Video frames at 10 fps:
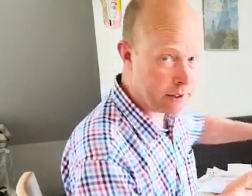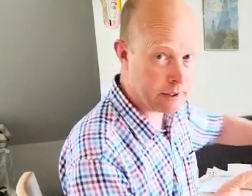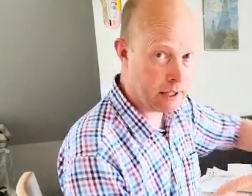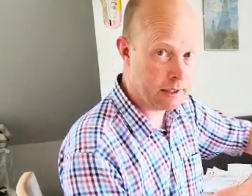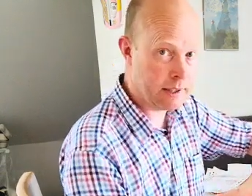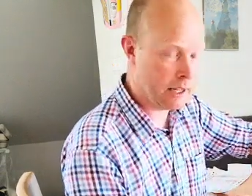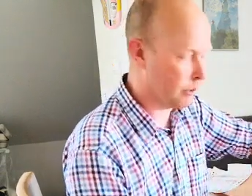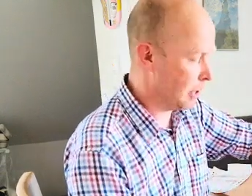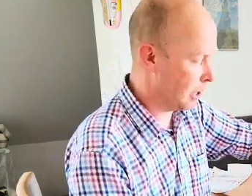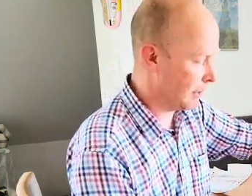started
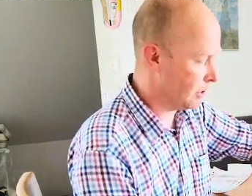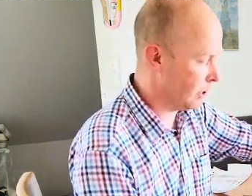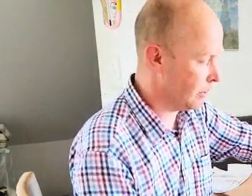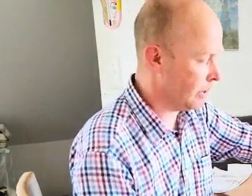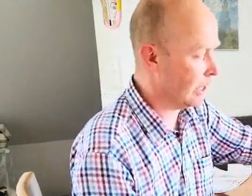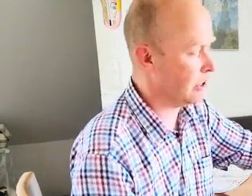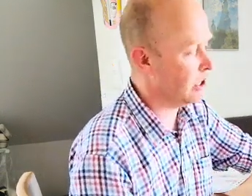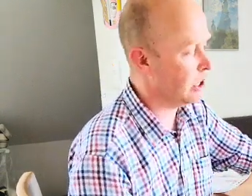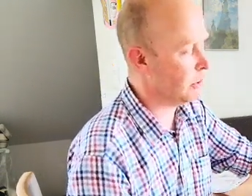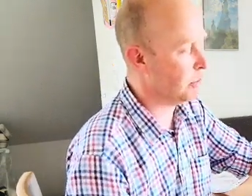experimenting with last
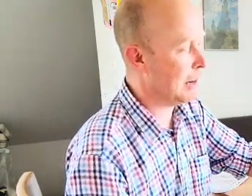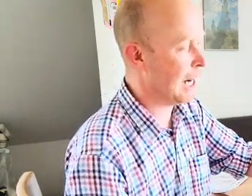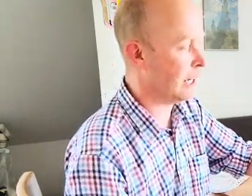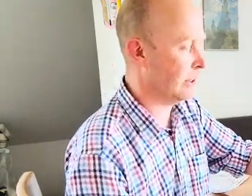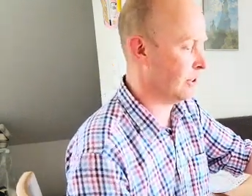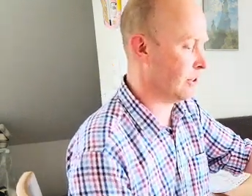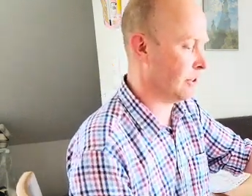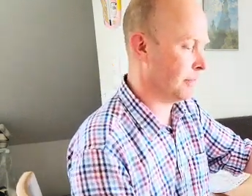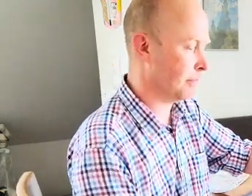year, was magnets.